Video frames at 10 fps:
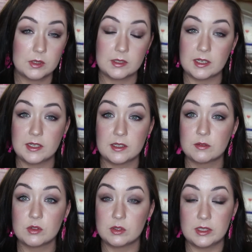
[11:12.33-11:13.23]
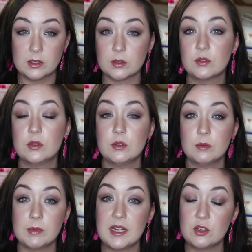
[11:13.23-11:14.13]
getting near
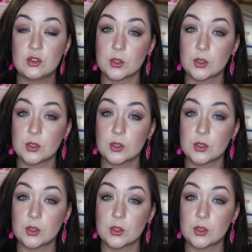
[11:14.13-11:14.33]
to age